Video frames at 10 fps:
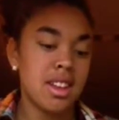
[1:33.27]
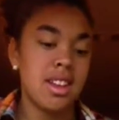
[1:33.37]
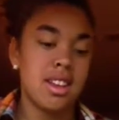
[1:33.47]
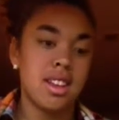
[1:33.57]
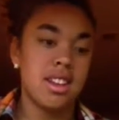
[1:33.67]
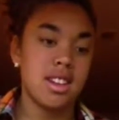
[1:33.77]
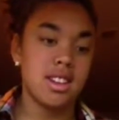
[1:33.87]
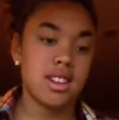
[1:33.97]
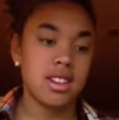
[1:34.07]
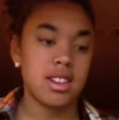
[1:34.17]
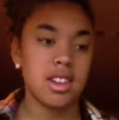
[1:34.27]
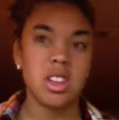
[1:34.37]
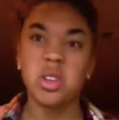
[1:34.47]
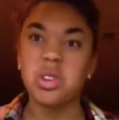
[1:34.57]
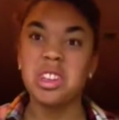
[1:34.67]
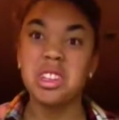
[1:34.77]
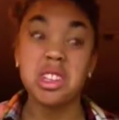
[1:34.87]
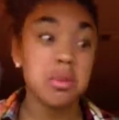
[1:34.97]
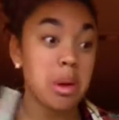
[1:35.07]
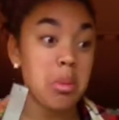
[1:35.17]
And let me grate
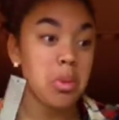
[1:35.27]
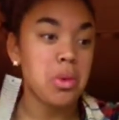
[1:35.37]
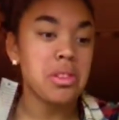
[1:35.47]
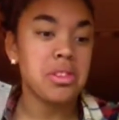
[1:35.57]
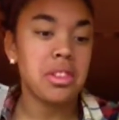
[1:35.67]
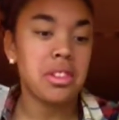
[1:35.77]
these bad boys.